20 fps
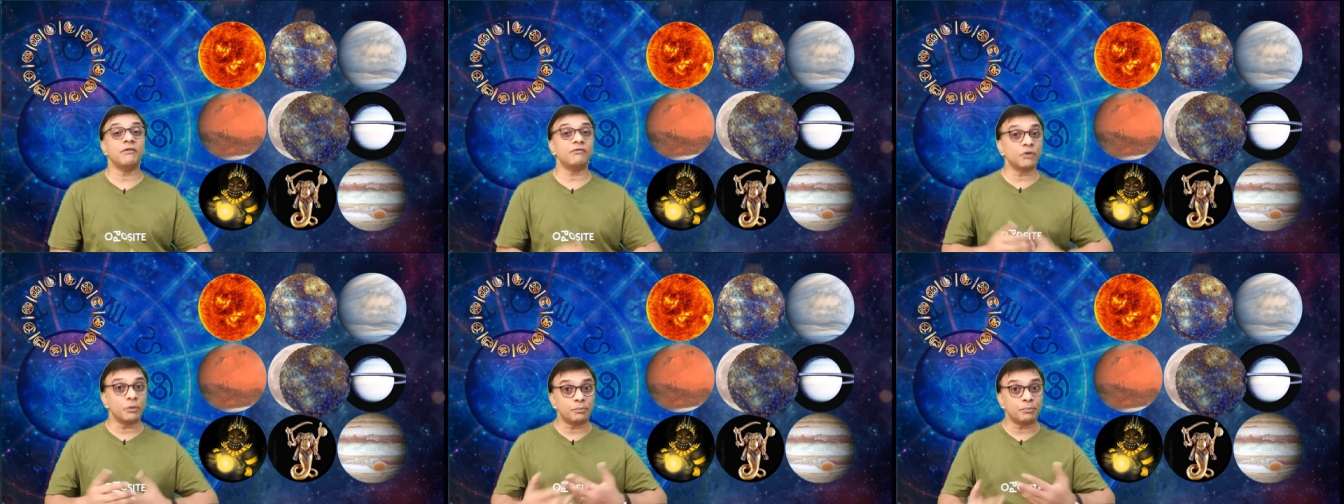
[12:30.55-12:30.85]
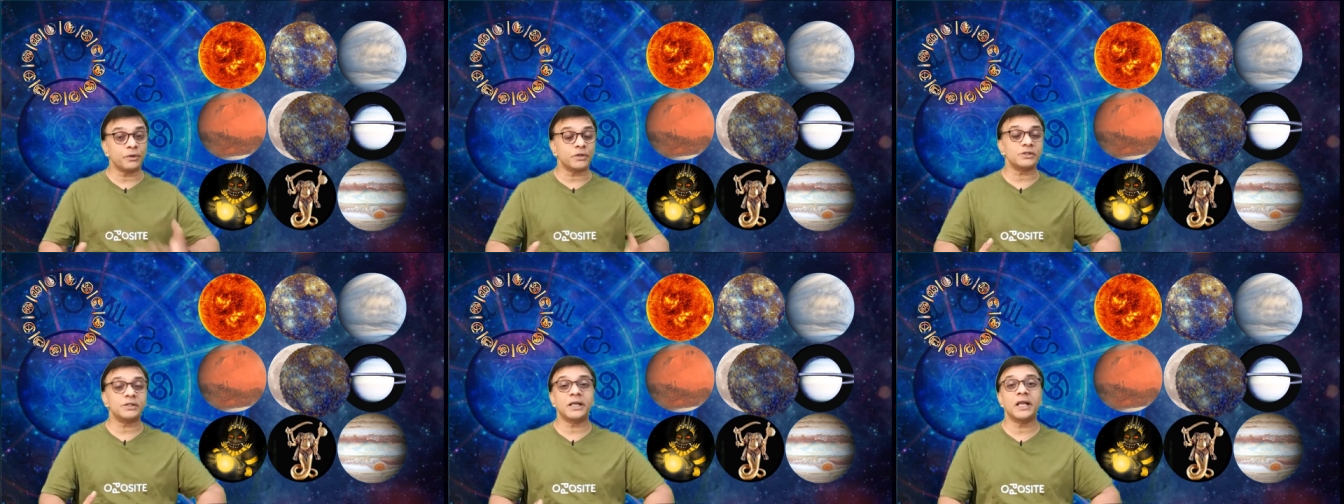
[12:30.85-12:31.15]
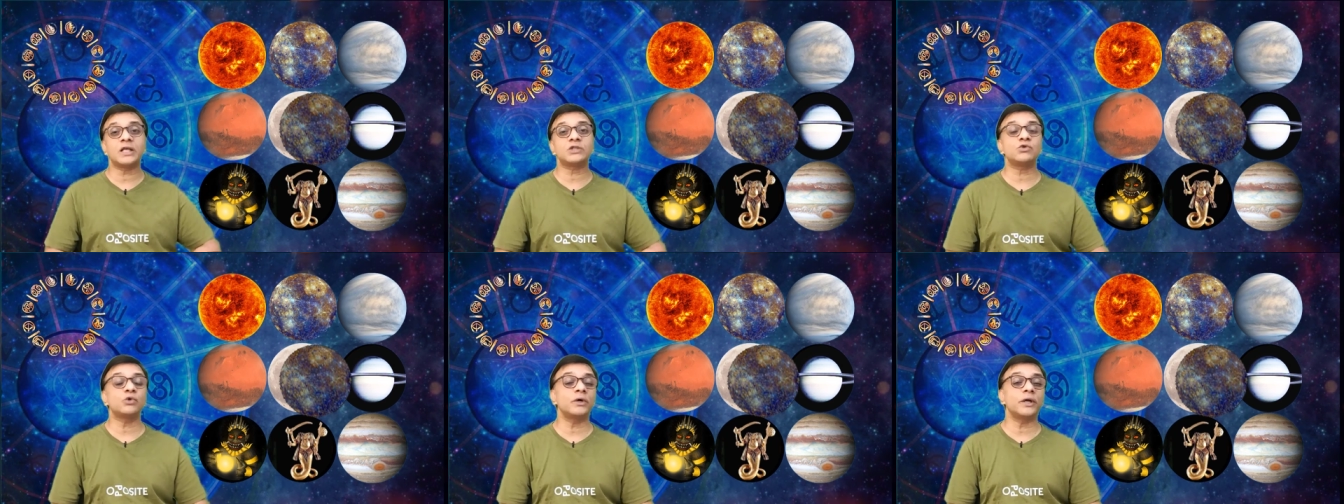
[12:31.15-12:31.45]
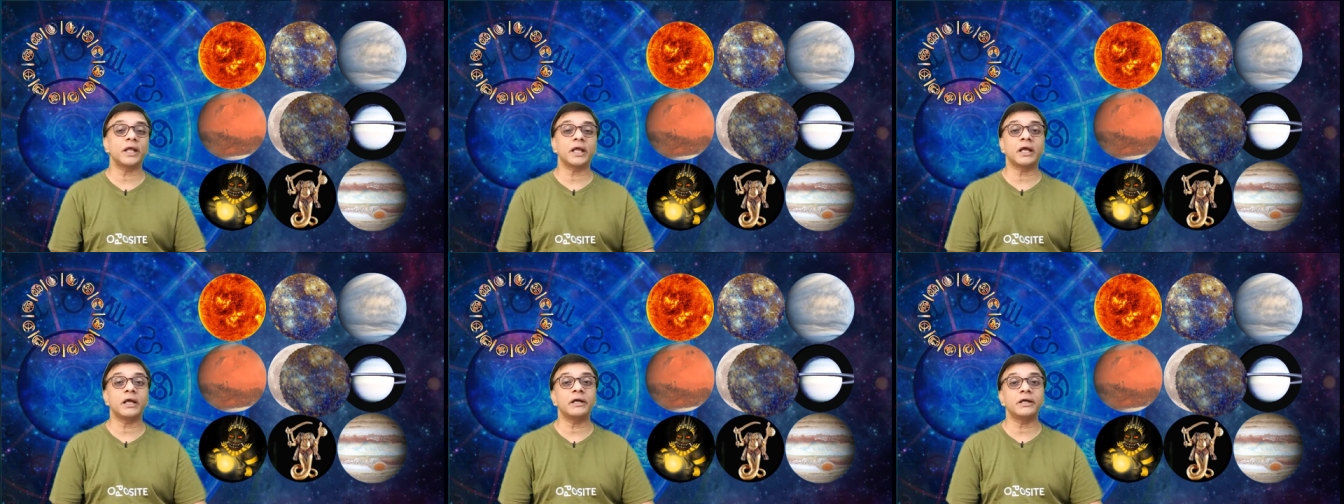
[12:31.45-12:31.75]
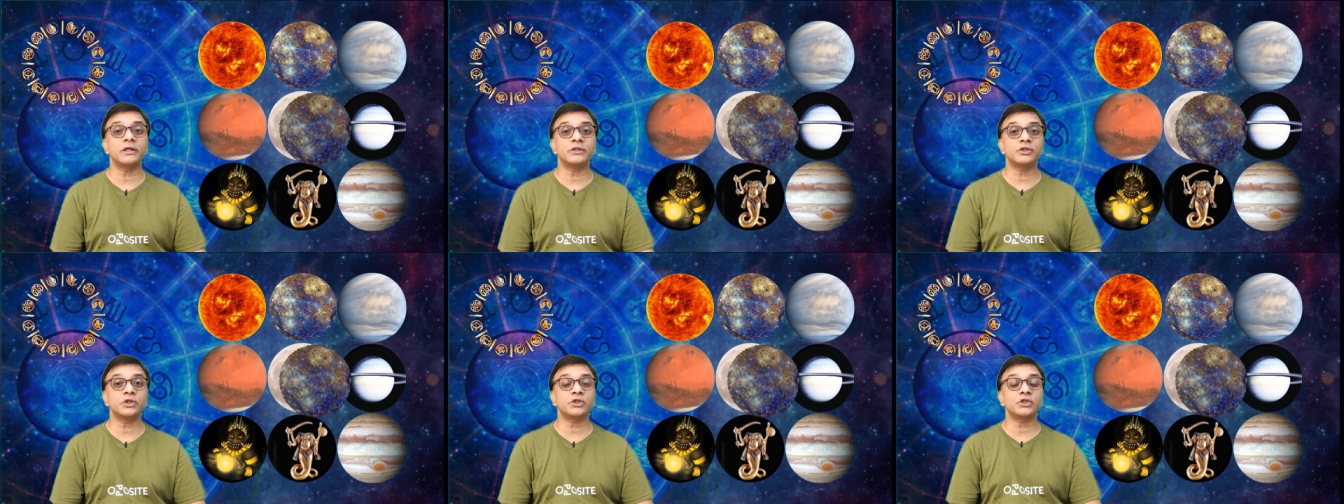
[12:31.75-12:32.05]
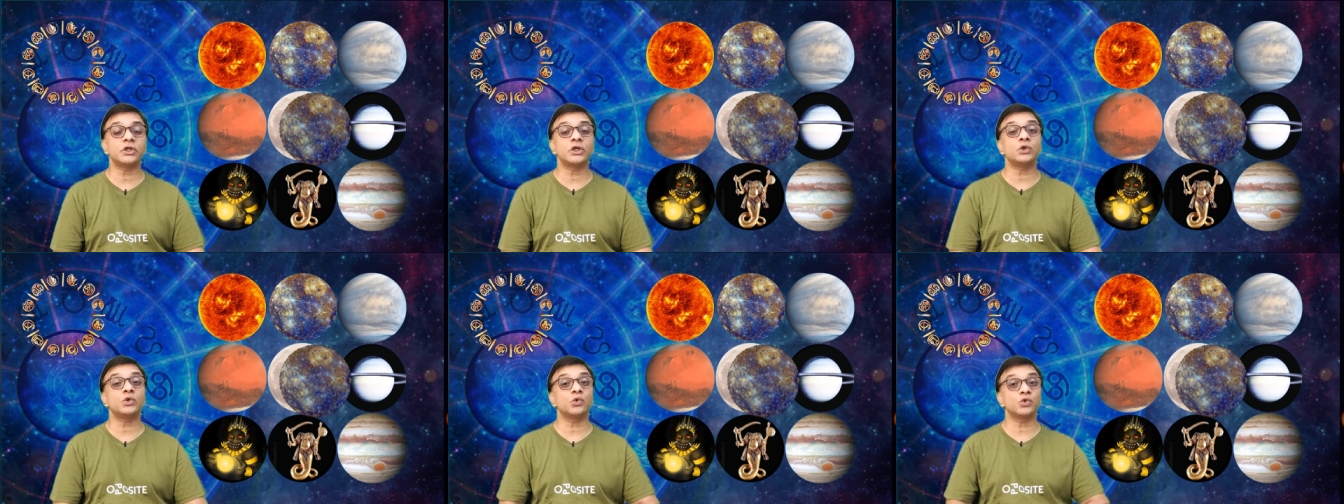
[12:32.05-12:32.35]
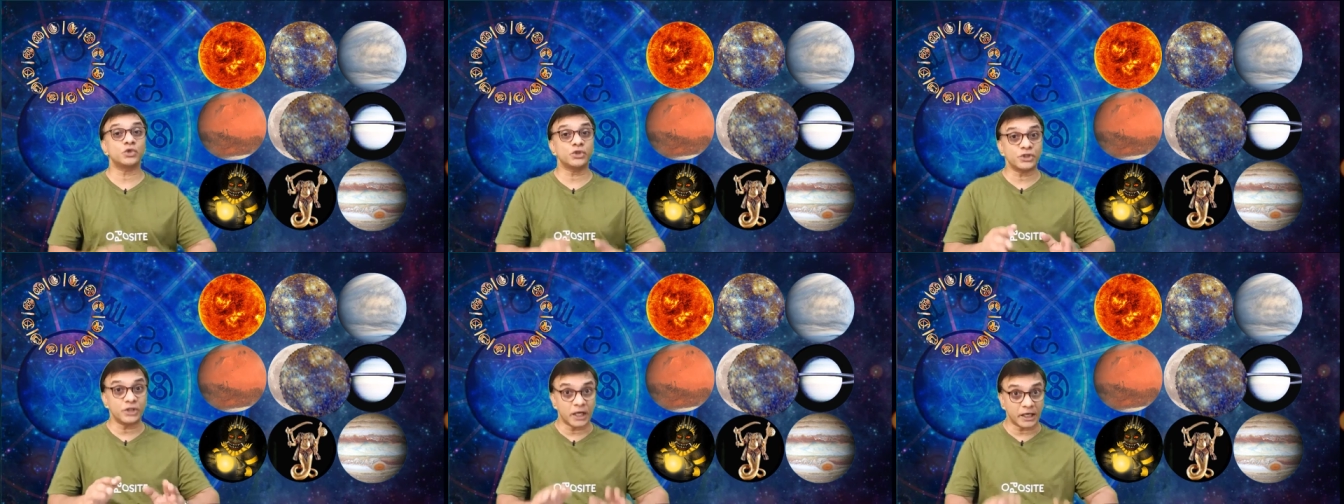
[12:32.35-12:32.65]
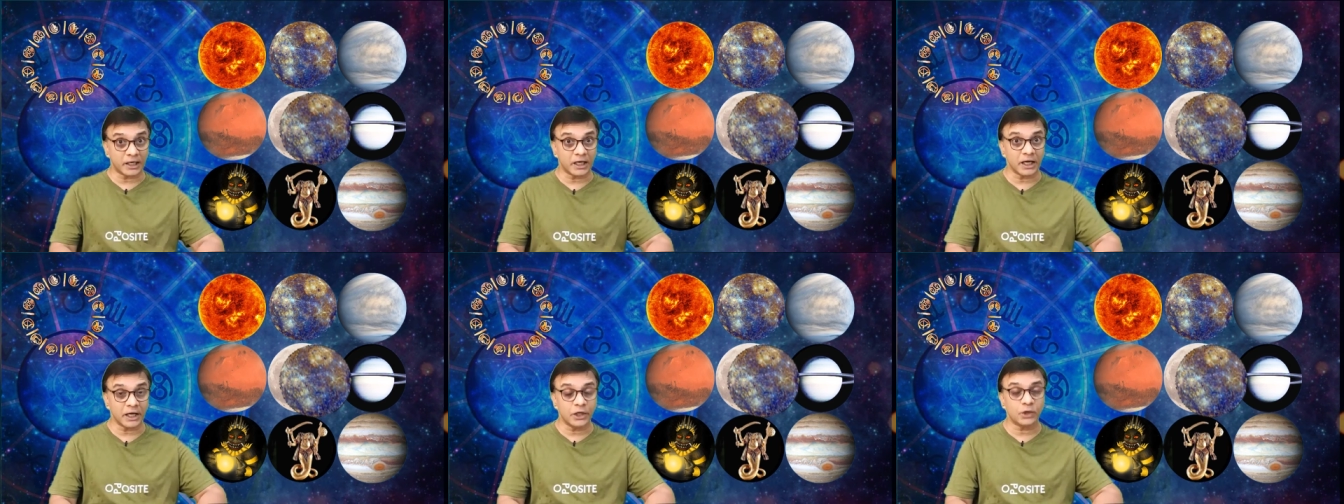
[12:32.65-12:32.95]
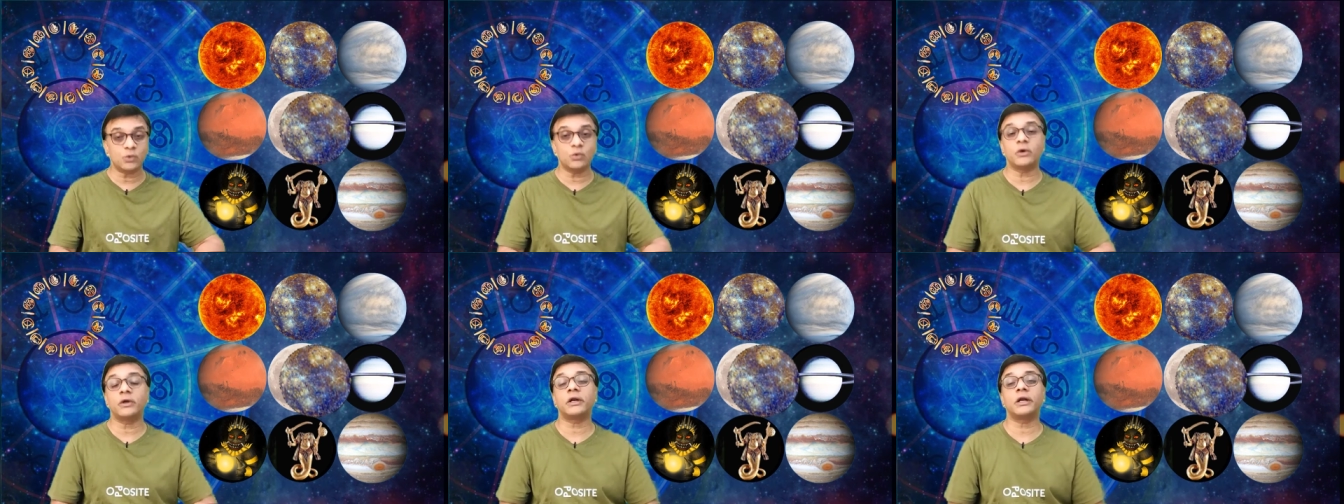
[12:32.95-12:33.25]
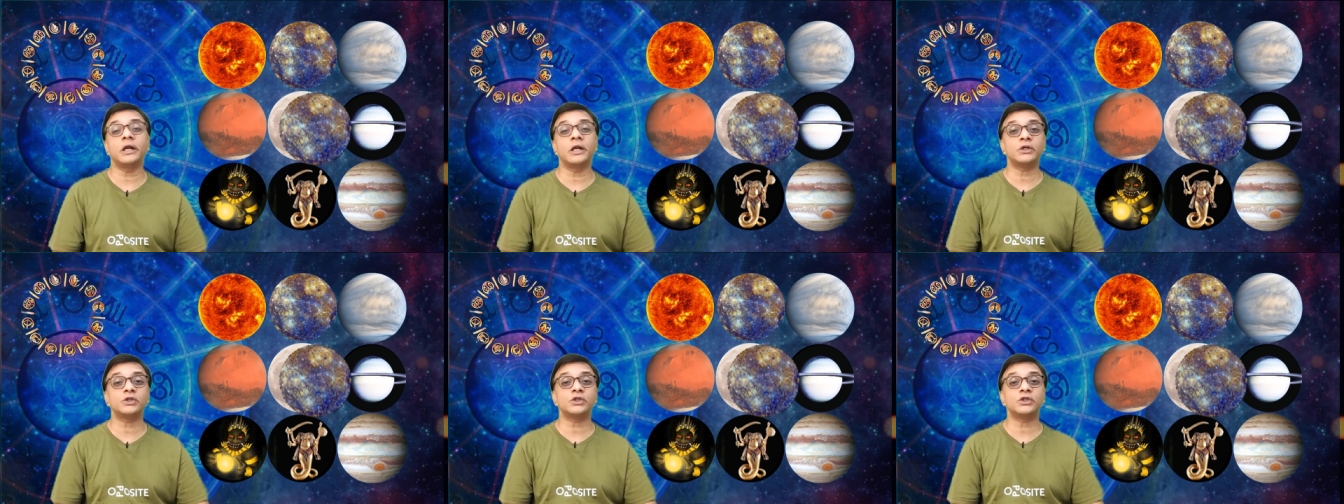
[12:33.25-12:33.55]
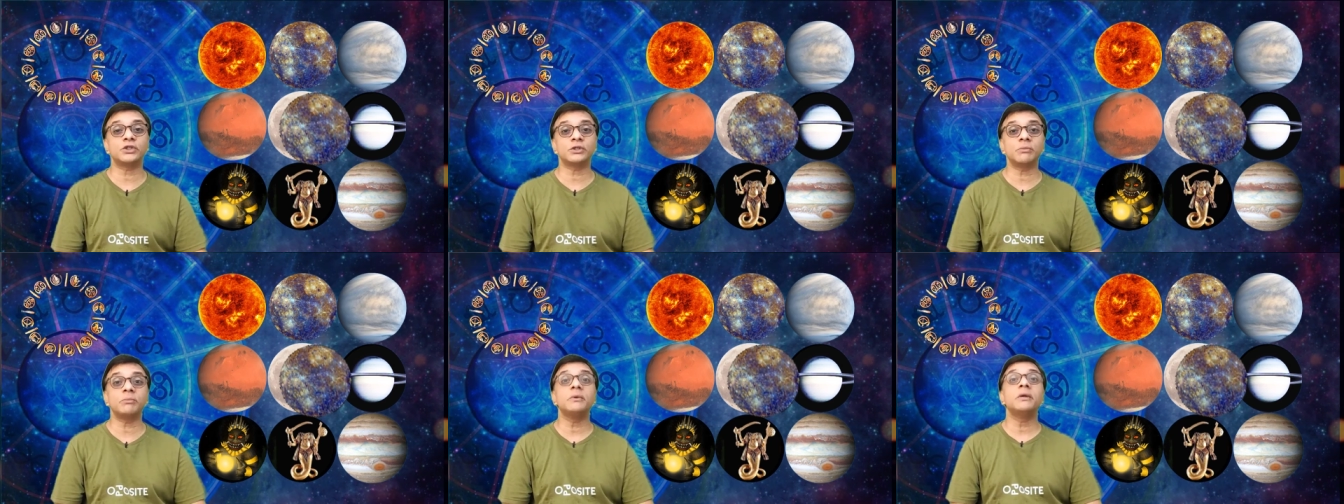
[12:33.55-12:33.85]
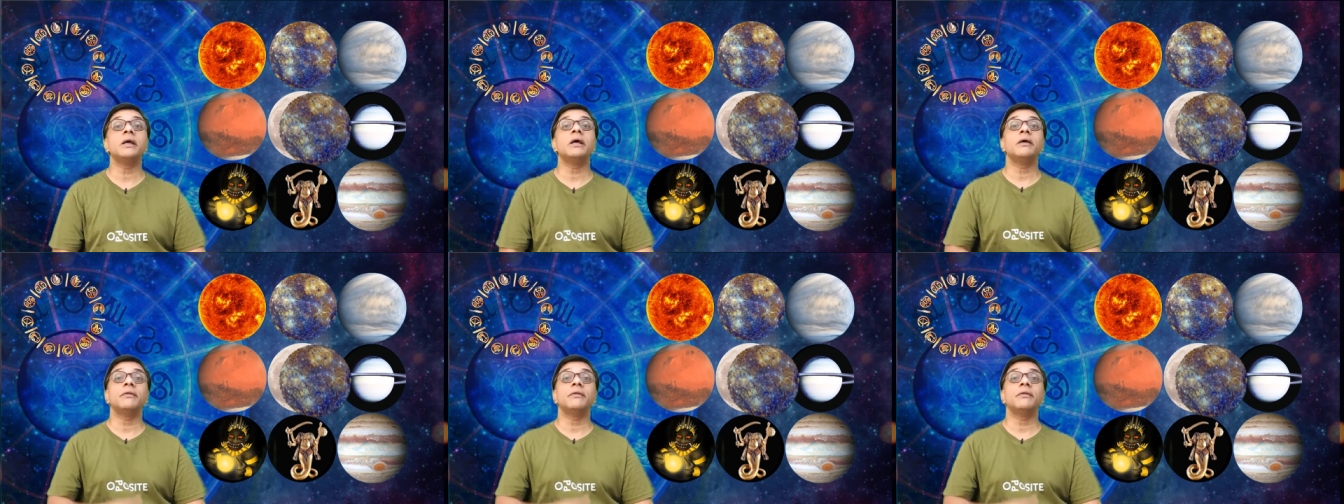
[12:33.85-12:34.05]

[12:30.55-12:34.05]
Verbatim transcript: if the person has to take a decision to settle into a relationship,